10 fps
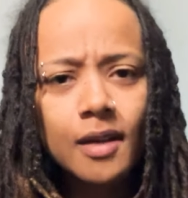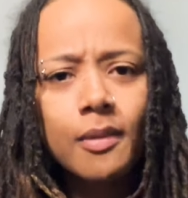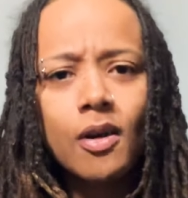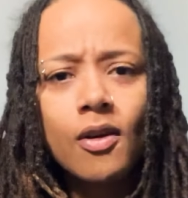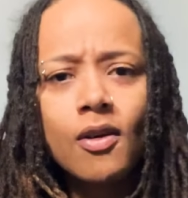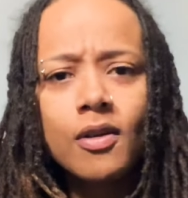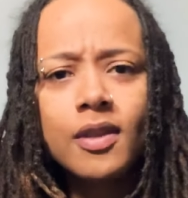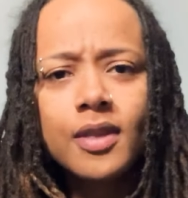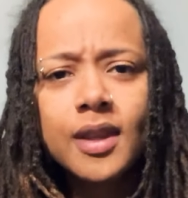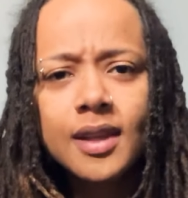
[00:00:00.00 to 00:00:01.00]
about all the
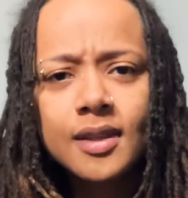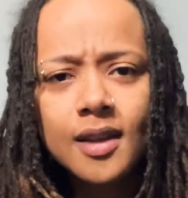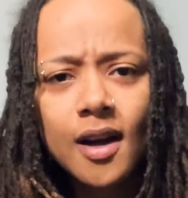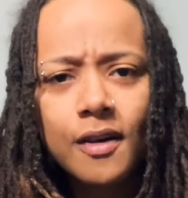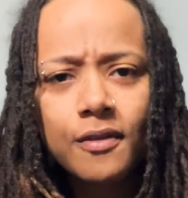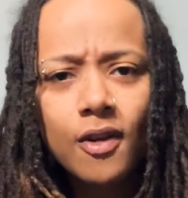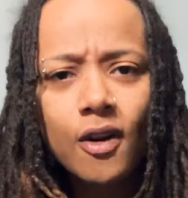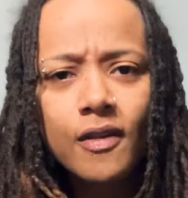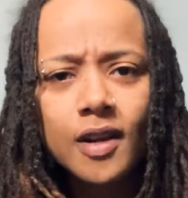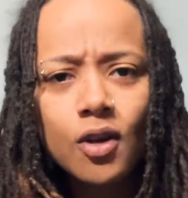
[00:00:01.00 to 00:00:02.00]
things that I've
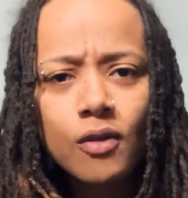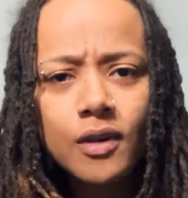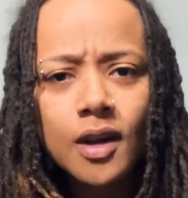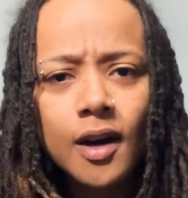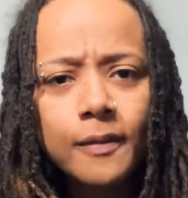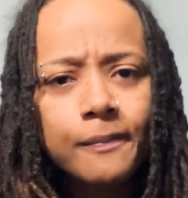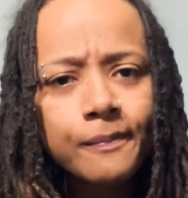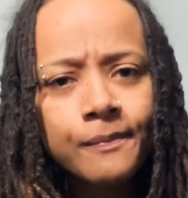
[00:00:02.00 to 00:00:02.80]
already overcome